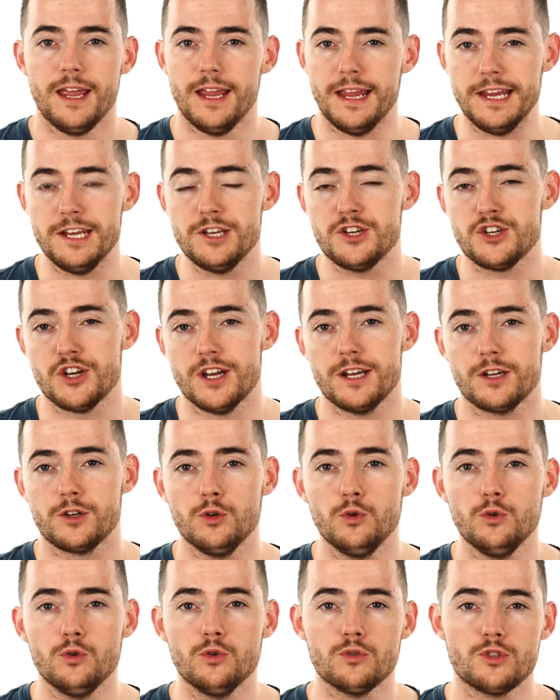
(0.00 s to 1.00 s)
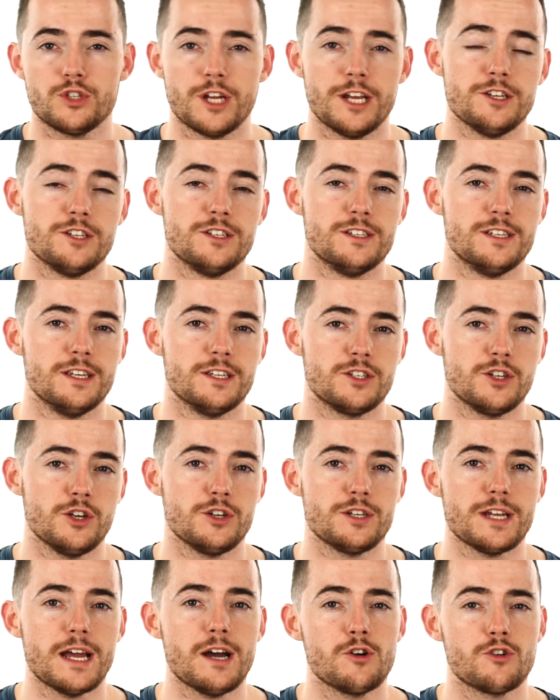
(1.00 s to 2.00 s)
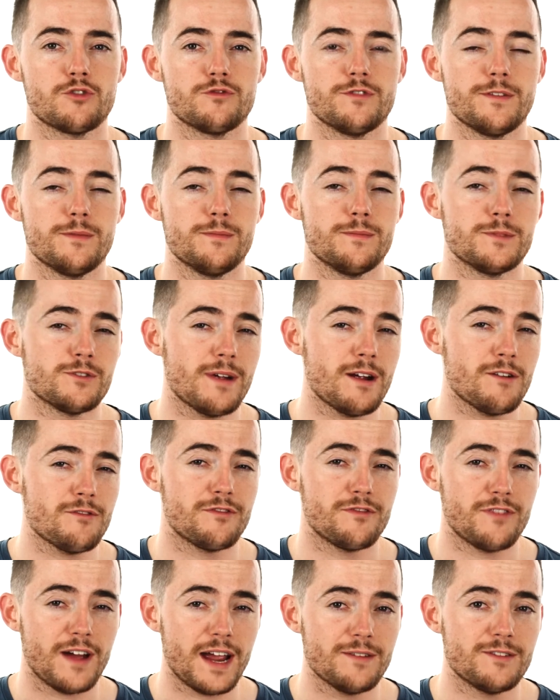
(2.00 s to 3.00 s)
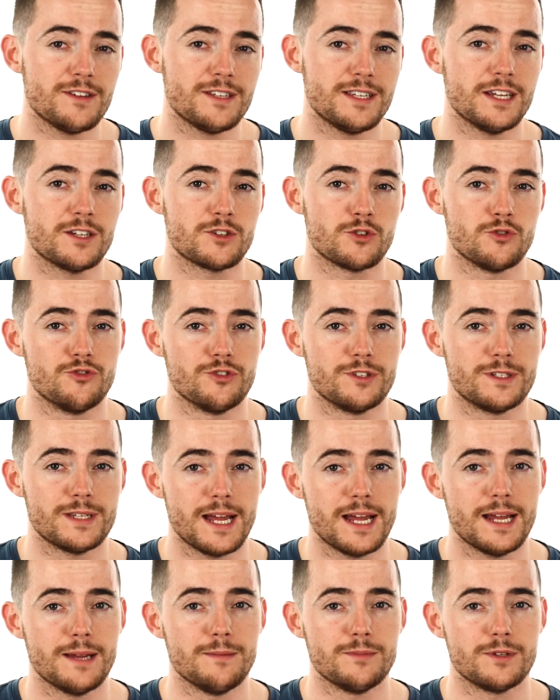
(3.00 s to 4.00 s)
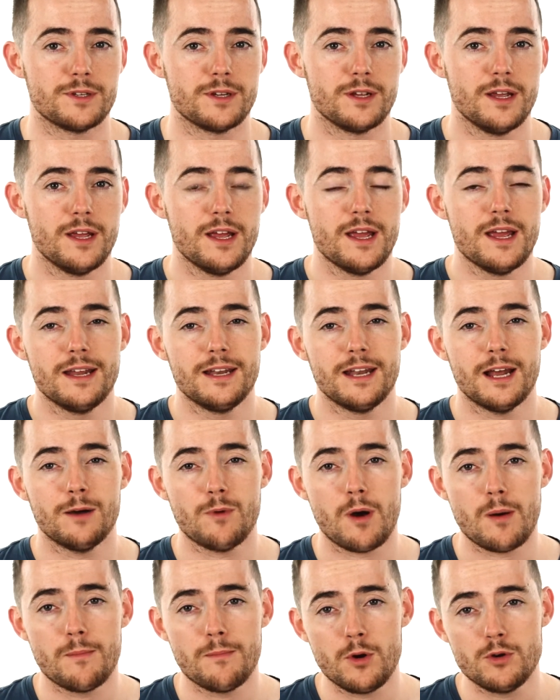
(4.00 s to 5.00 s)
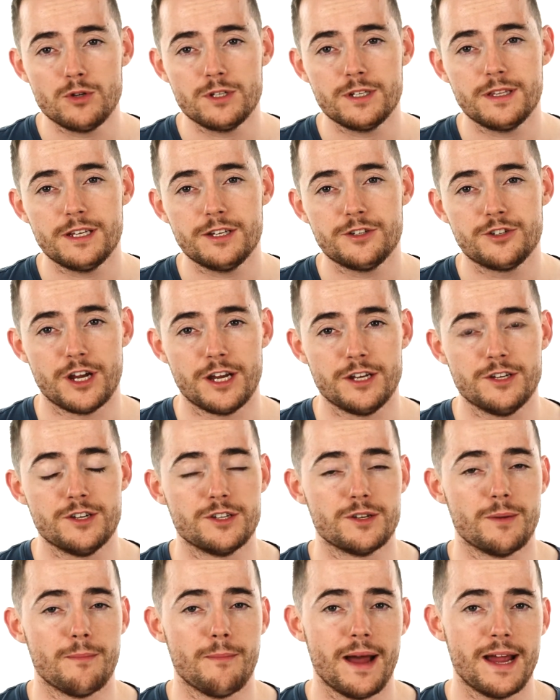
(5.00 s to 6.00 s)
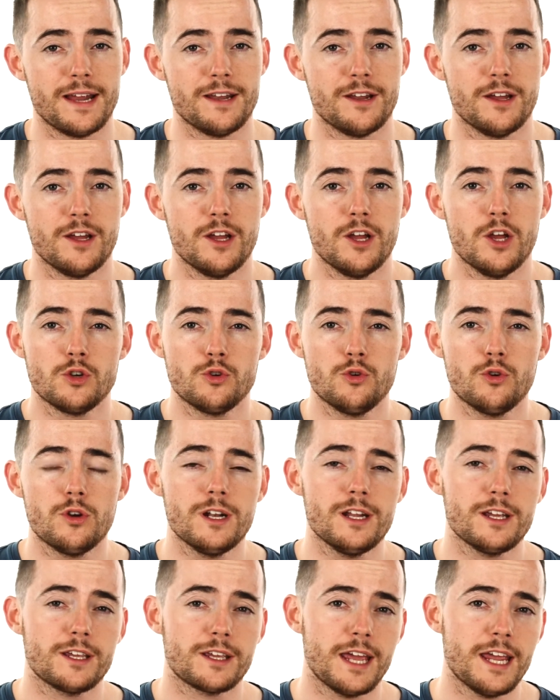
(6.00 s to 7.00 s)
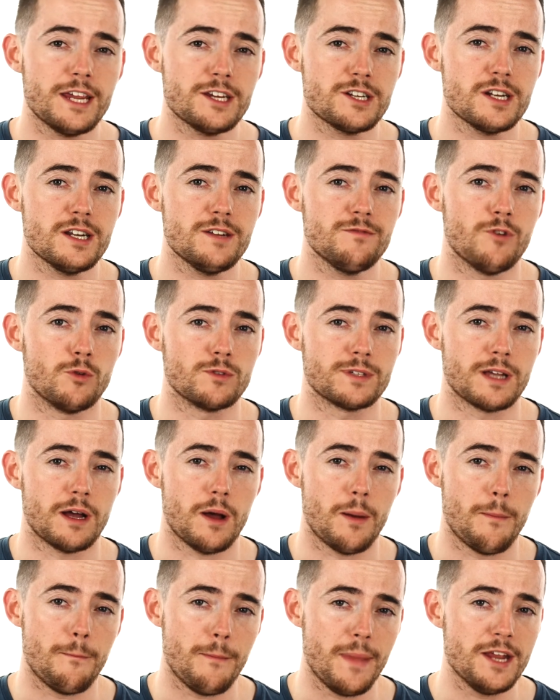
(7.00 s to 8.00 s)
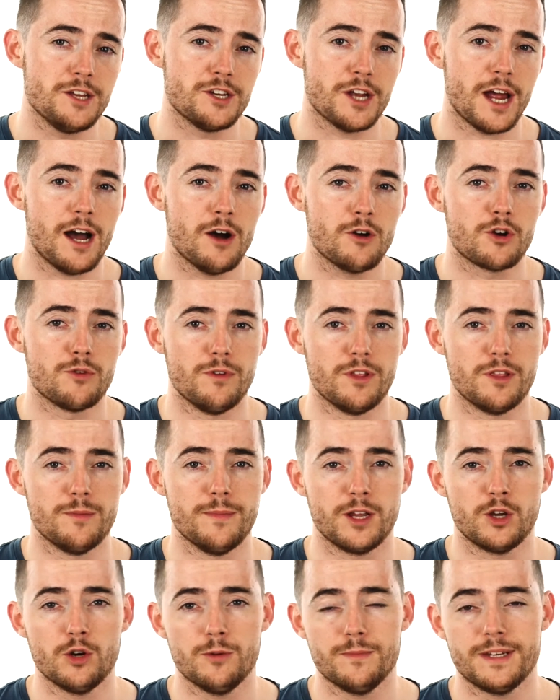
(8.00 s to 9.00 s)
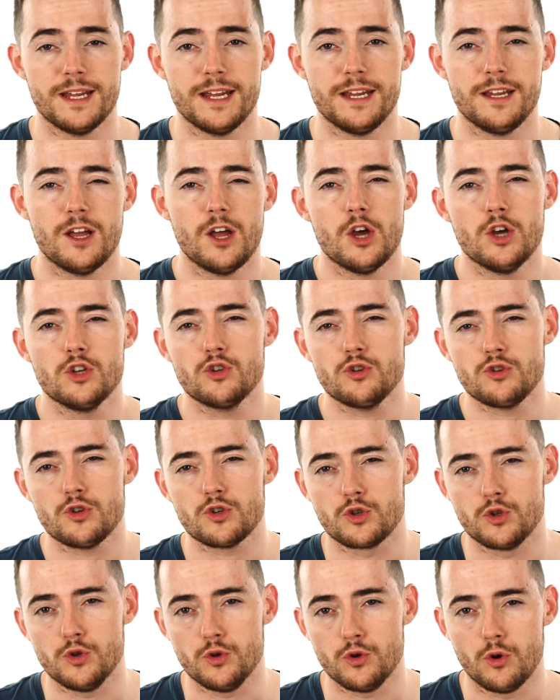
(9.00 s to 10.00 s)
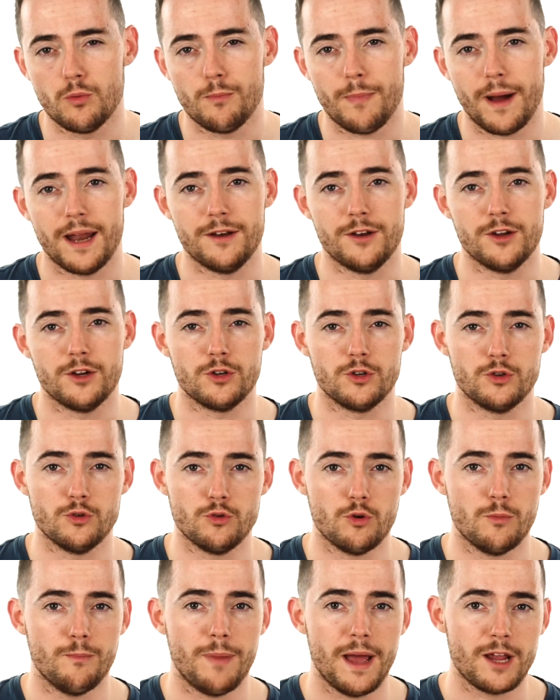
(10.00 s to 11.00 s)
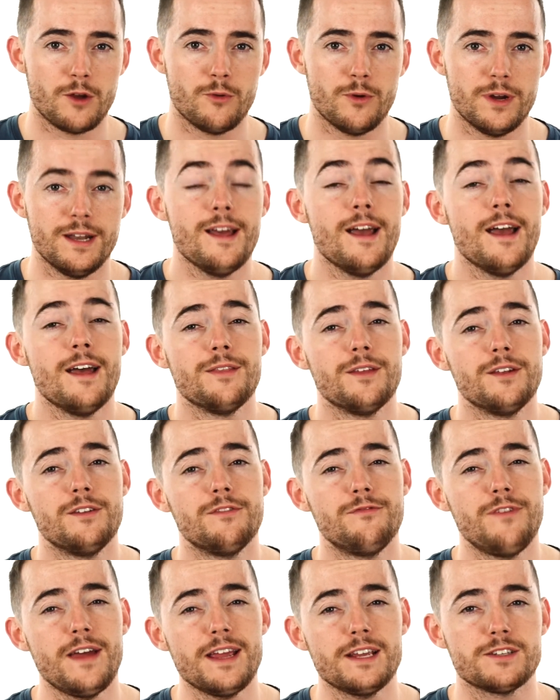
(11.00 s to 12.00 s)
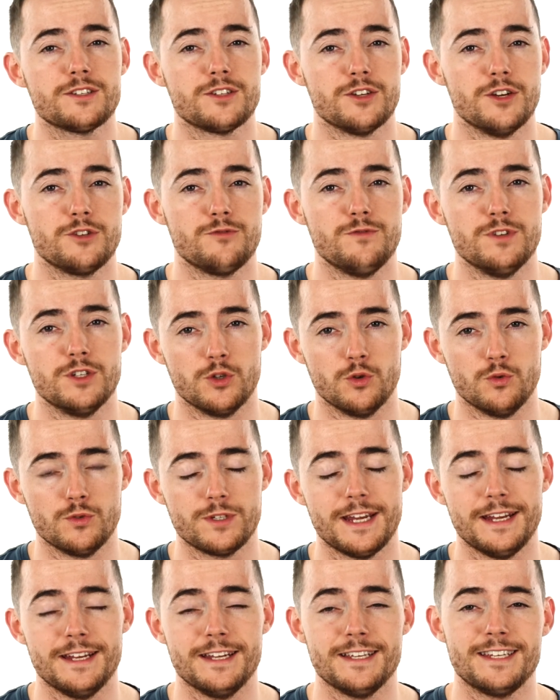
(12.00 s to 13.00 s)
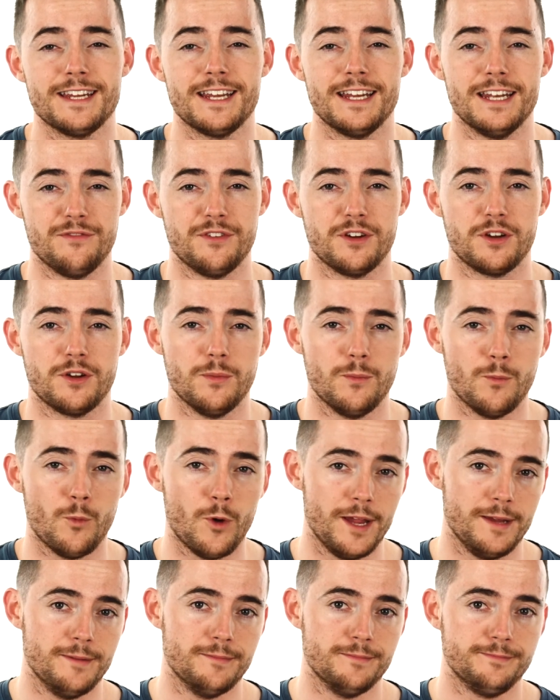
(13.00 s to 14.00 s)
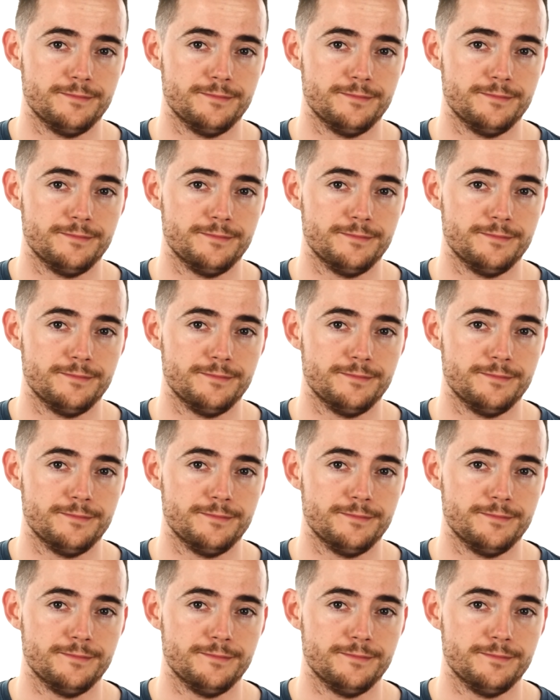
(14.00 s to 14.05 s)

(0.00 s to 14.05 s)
Each year, Google changes its search algorithms around 500 to 600 times. Now, while most of these changes are minor, Google occasionally rolls out a major algorithmic update, such as Google Panda and Google Penguin, that affects search results in a significant way.